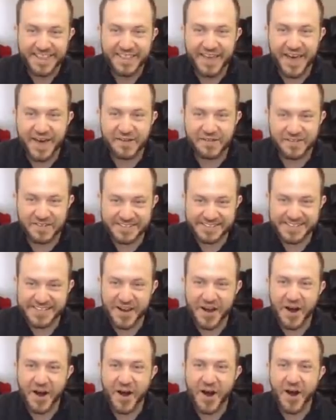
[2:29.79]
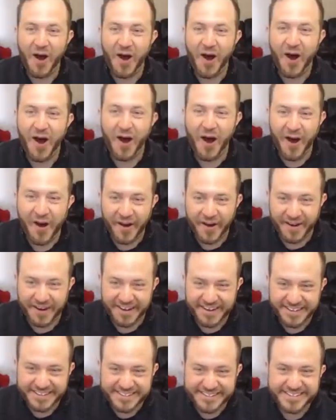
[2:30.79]
That was
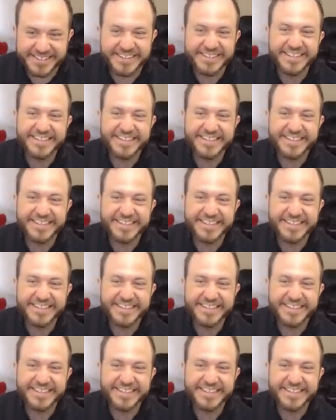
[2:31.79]
harsh.